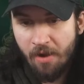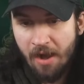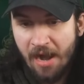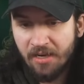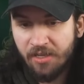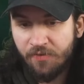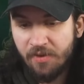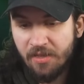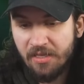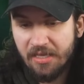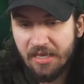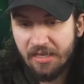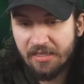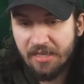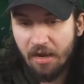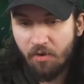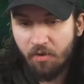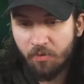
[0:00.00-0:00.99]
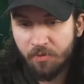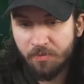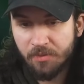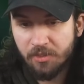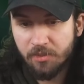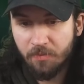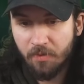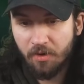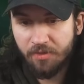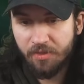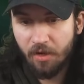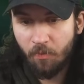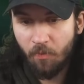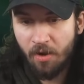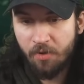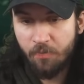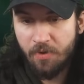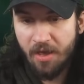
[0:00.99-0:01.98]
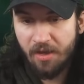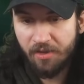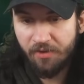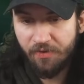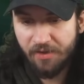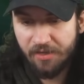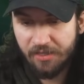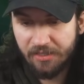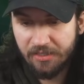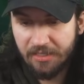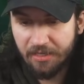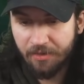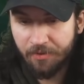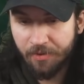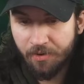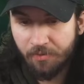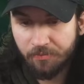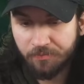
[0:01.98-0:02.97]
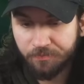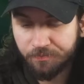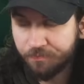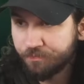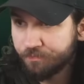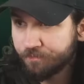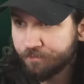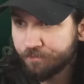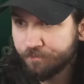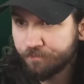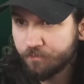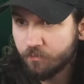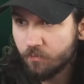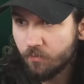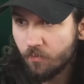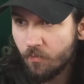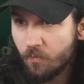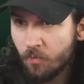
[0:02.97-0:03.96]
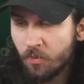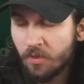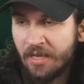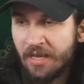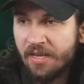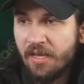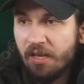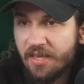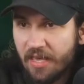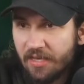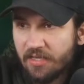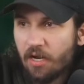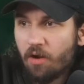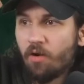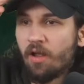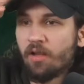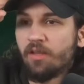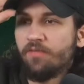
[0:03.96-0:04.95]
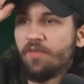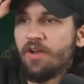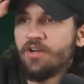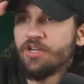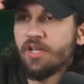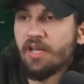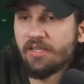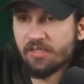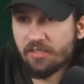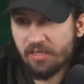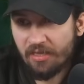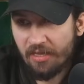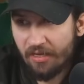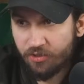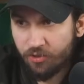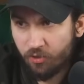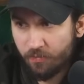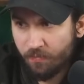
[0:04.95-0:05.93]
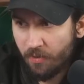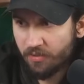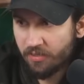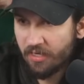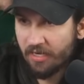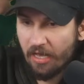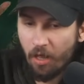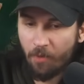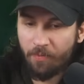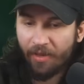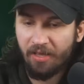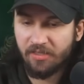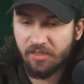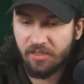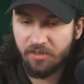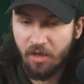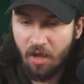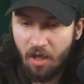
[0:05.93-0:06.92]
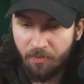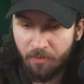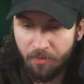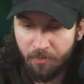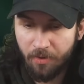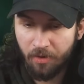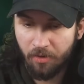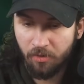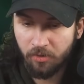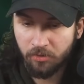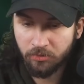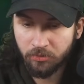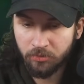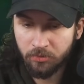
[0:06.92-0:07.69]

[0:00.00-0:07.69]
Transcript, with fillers: Activating King Tower would have been smart there. Why didn't we activate King Tower? Getting a King Tower activation against the Electro Spirit is going to help against this Goblin Barrel.